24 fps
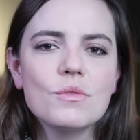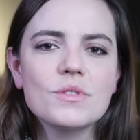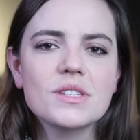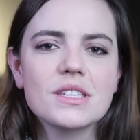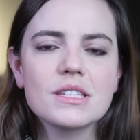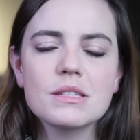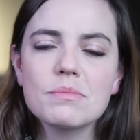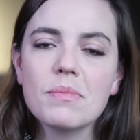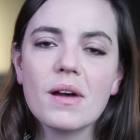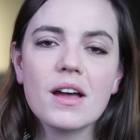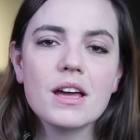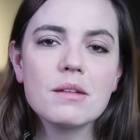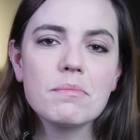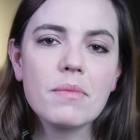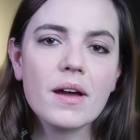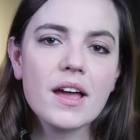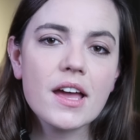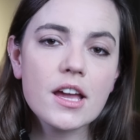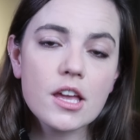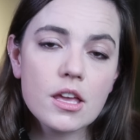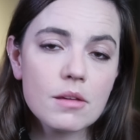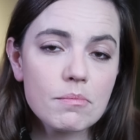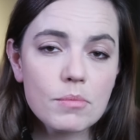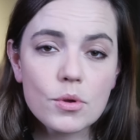was inspired
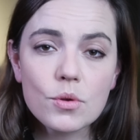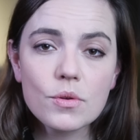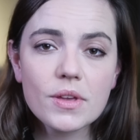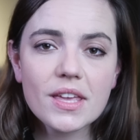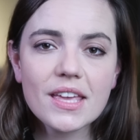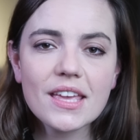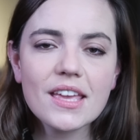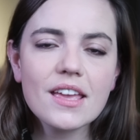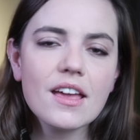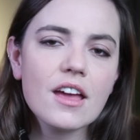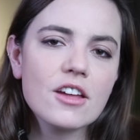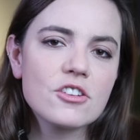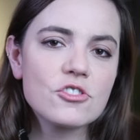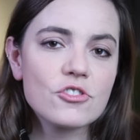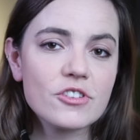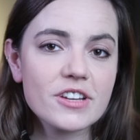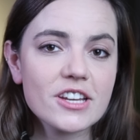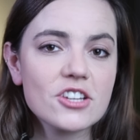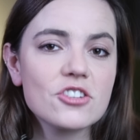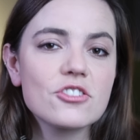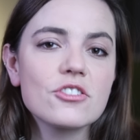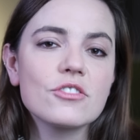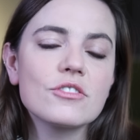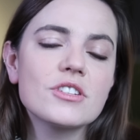by a kabuki, a
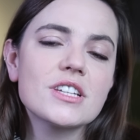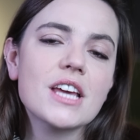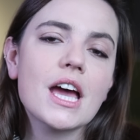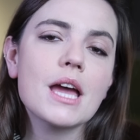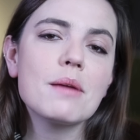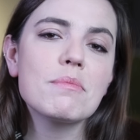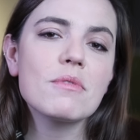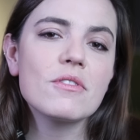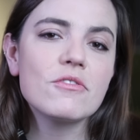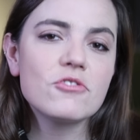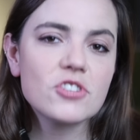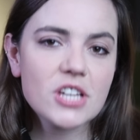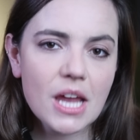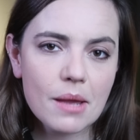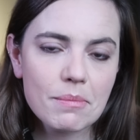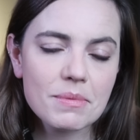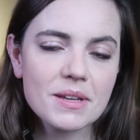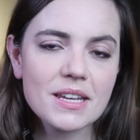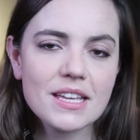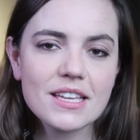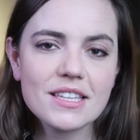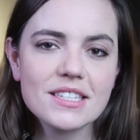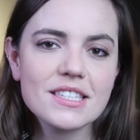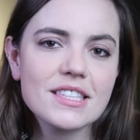traditional type of
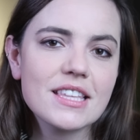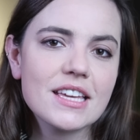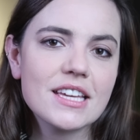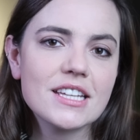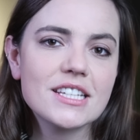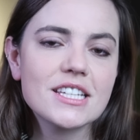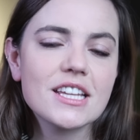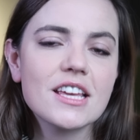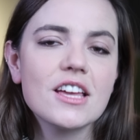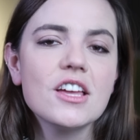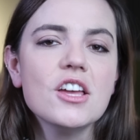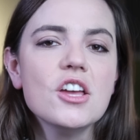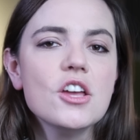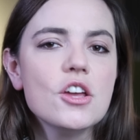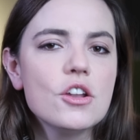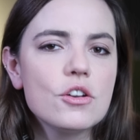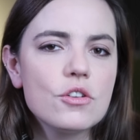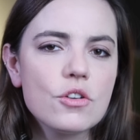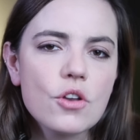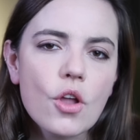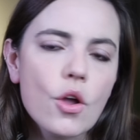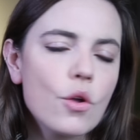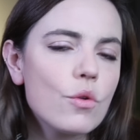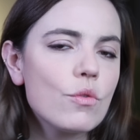Japanese theatre
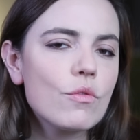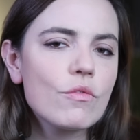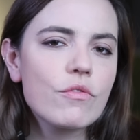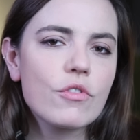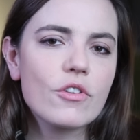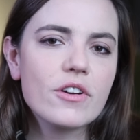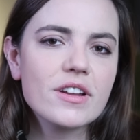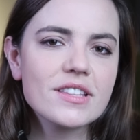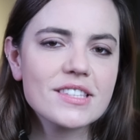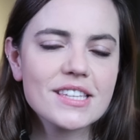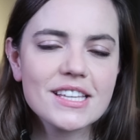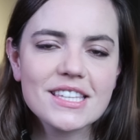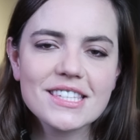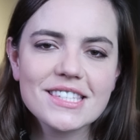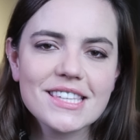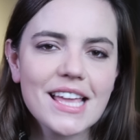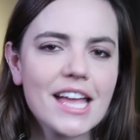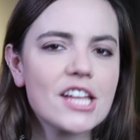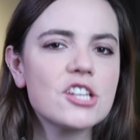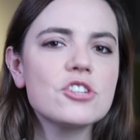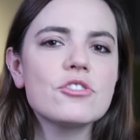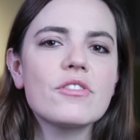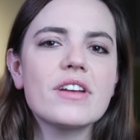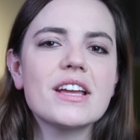known for its
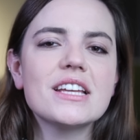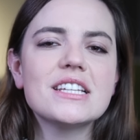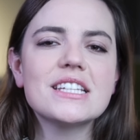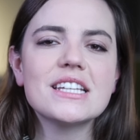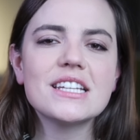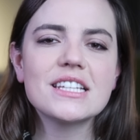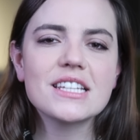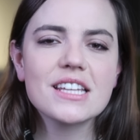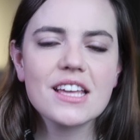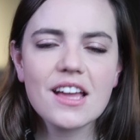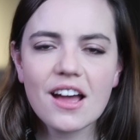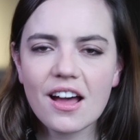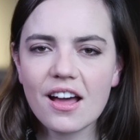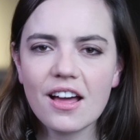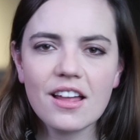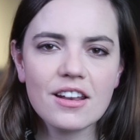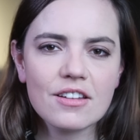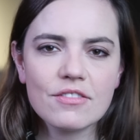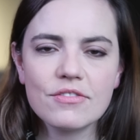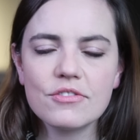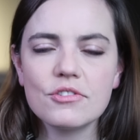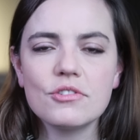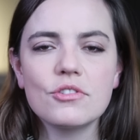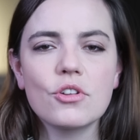exaggerated,
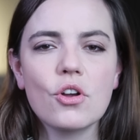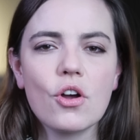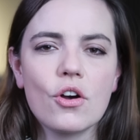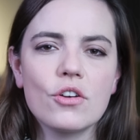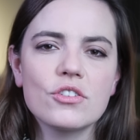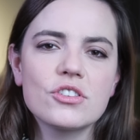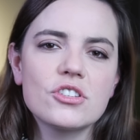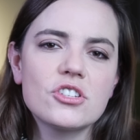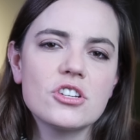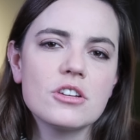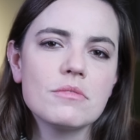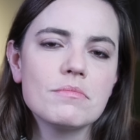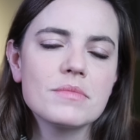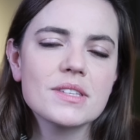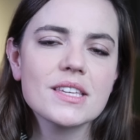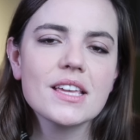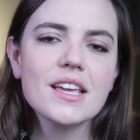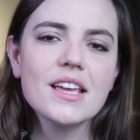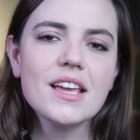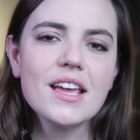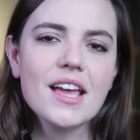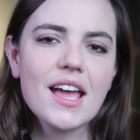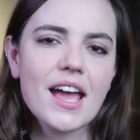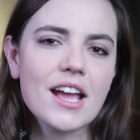colourful costumes,
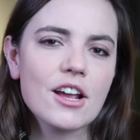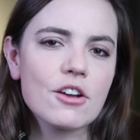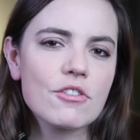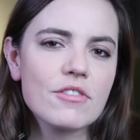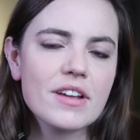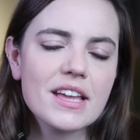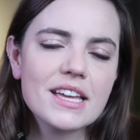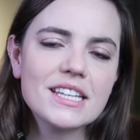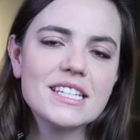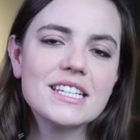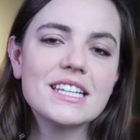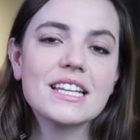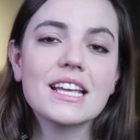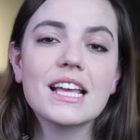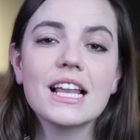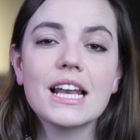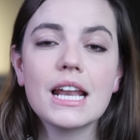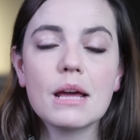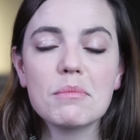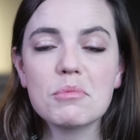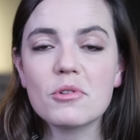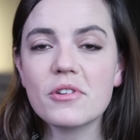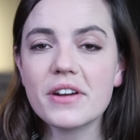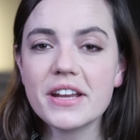and created in
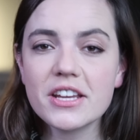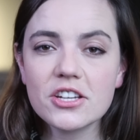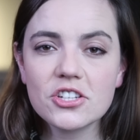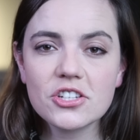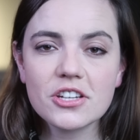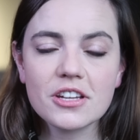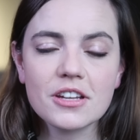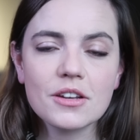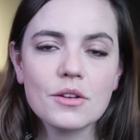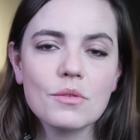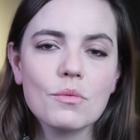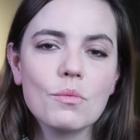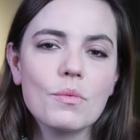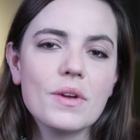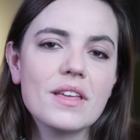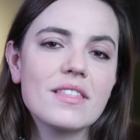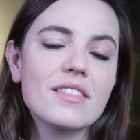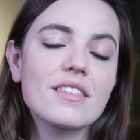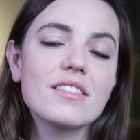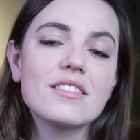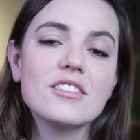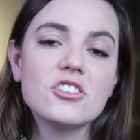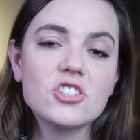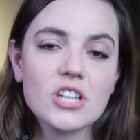collaboration
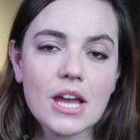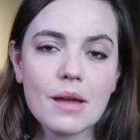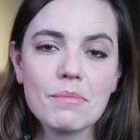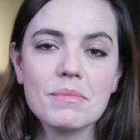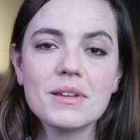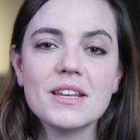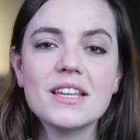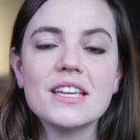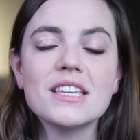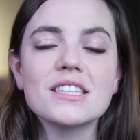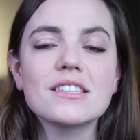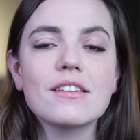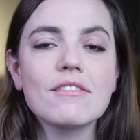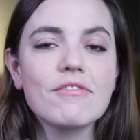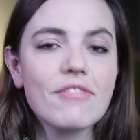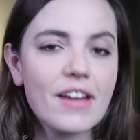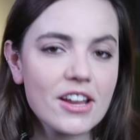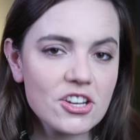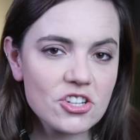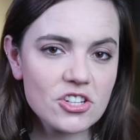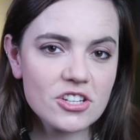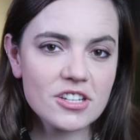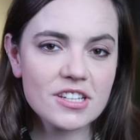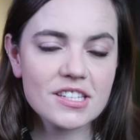with the Japanese
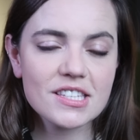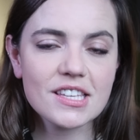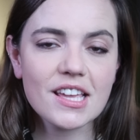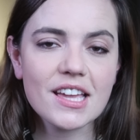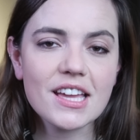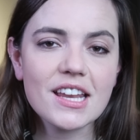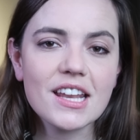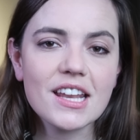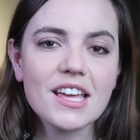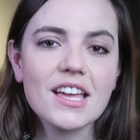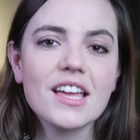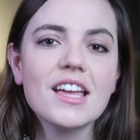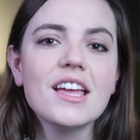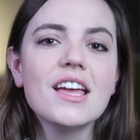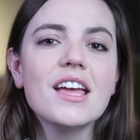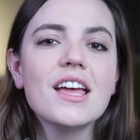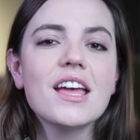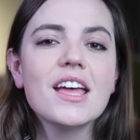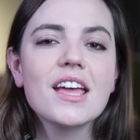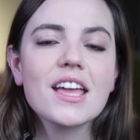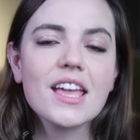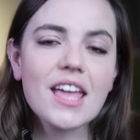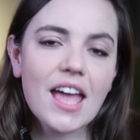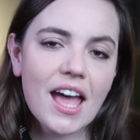fashion designer
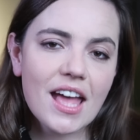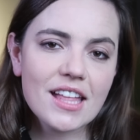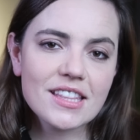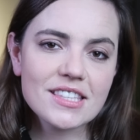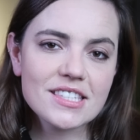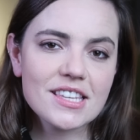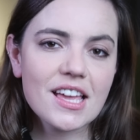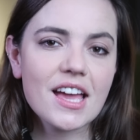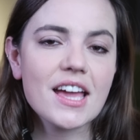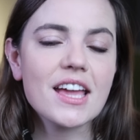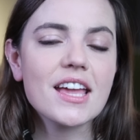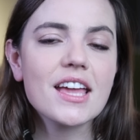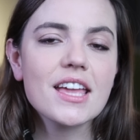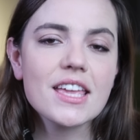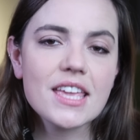Kanzai